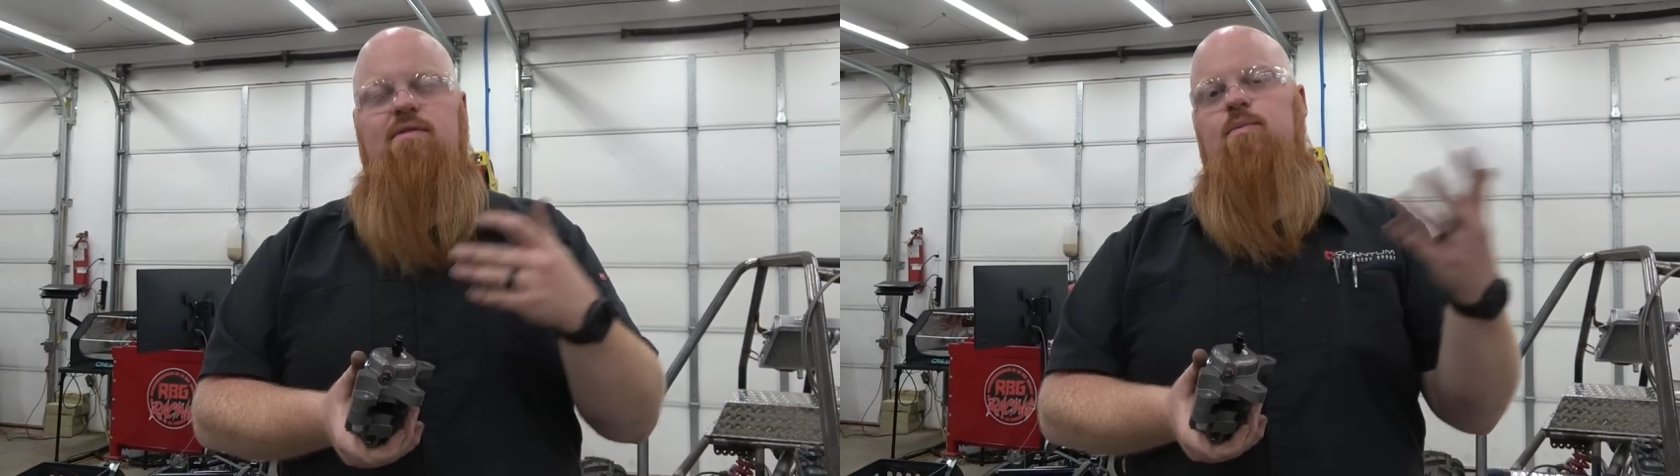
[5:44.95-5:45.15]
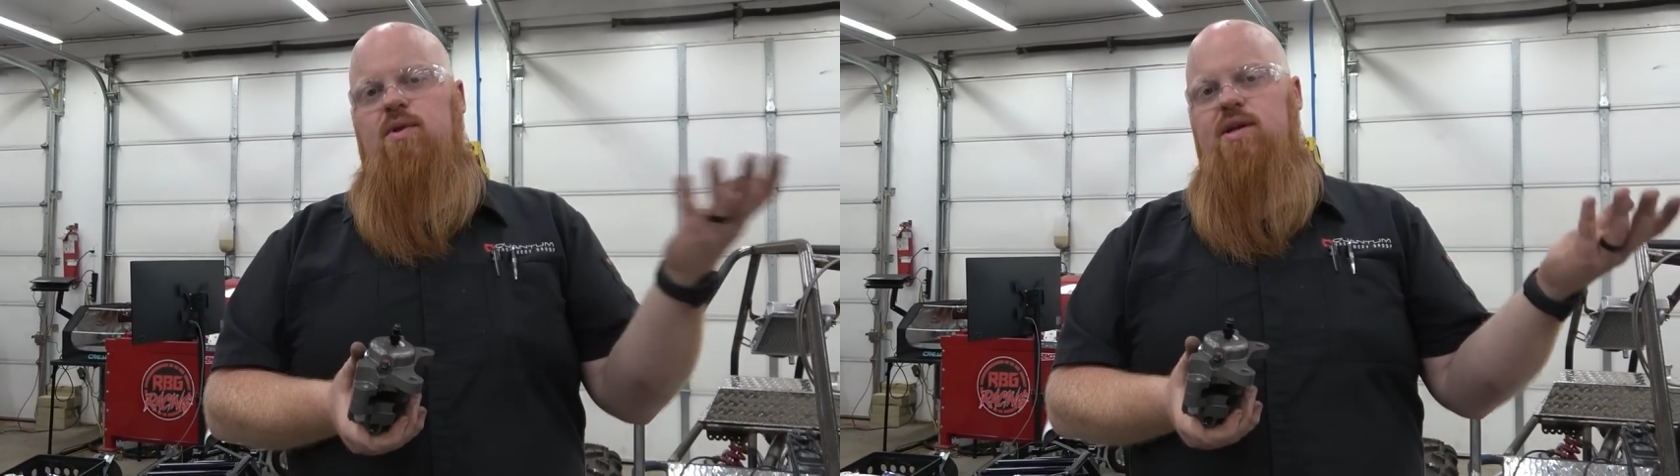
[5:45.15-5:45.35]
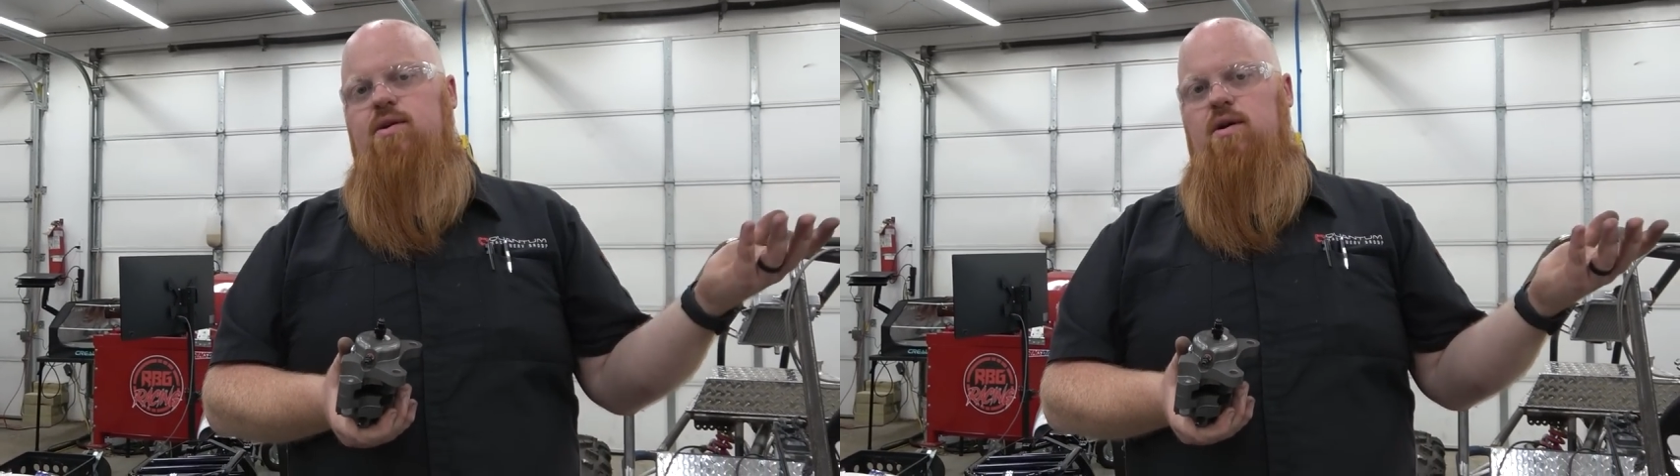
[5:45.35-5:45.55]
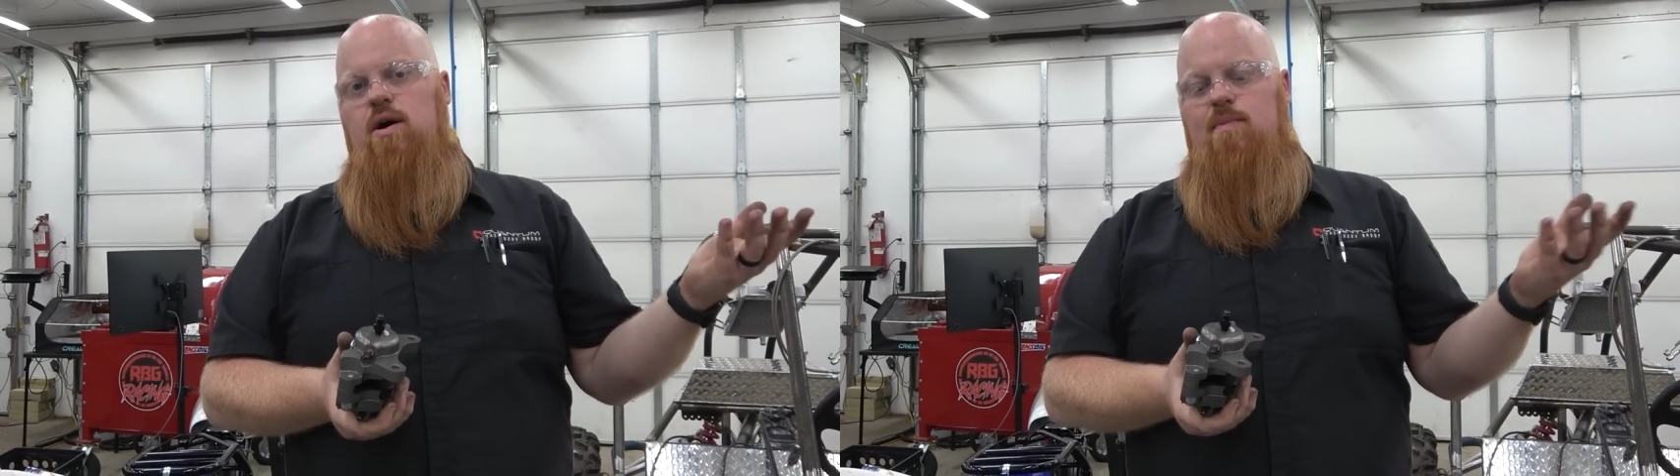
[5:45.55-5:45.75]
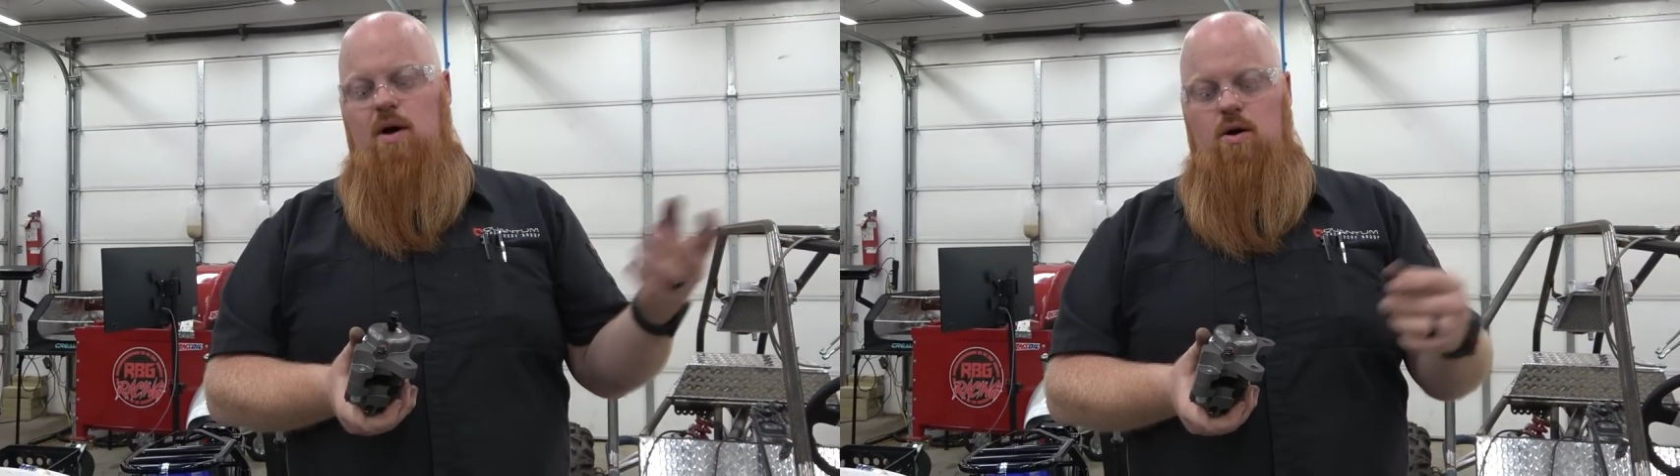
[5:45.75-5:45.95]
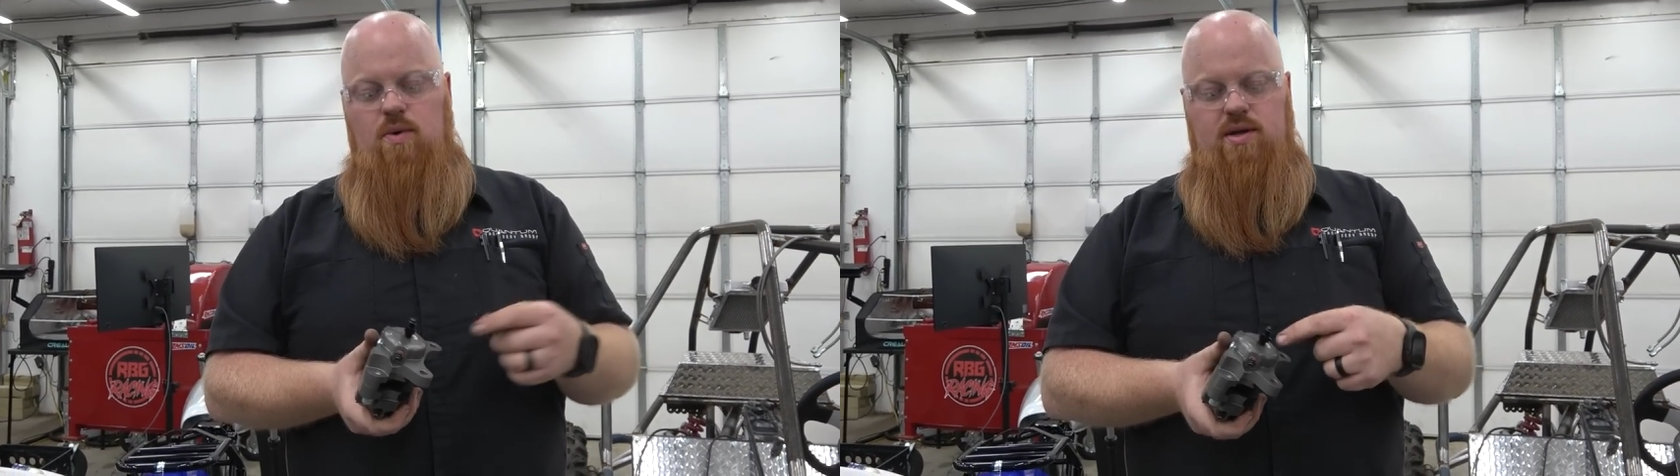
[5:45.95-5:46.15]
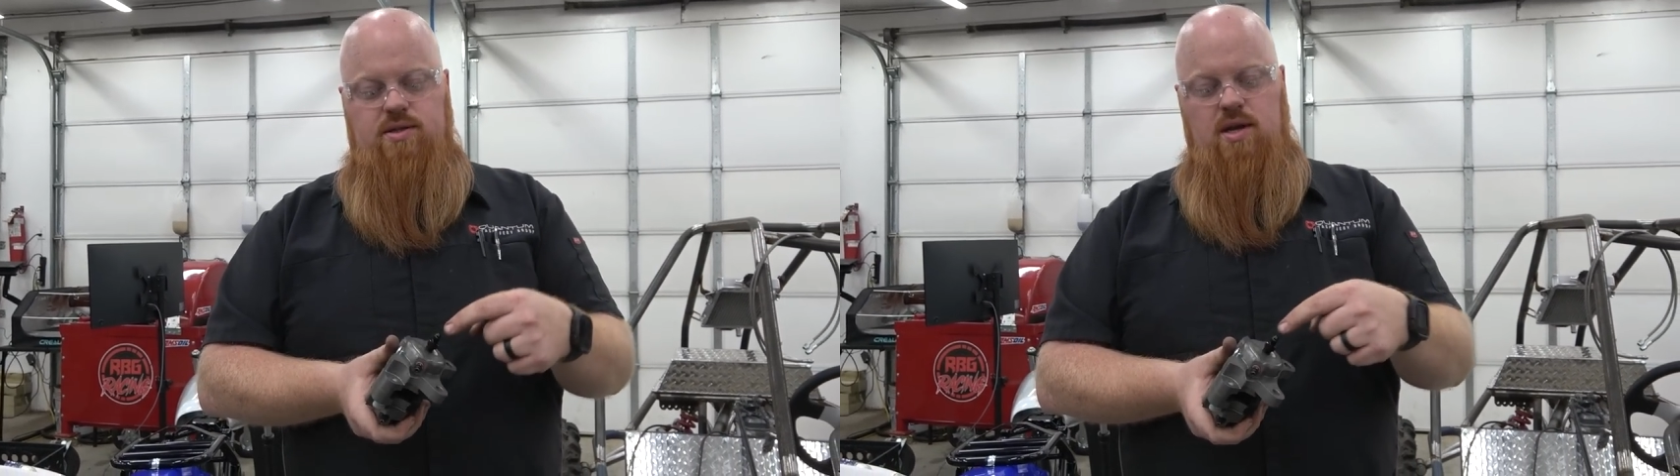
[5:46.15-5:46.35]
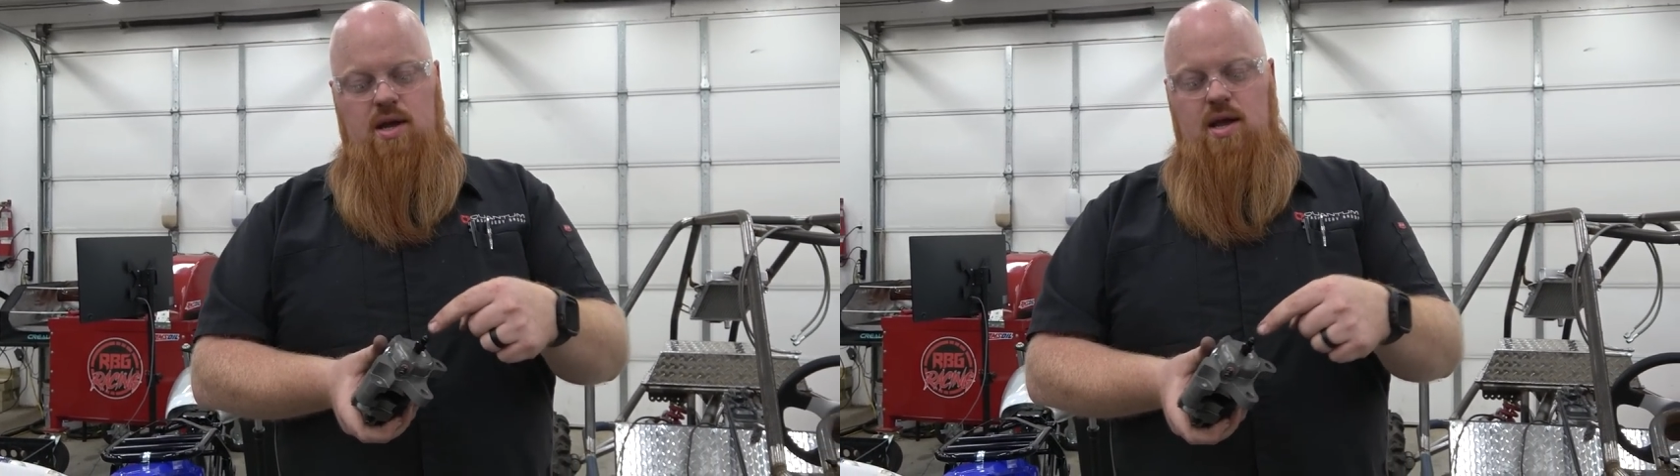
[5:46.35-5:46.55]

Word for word: a bleeder up always.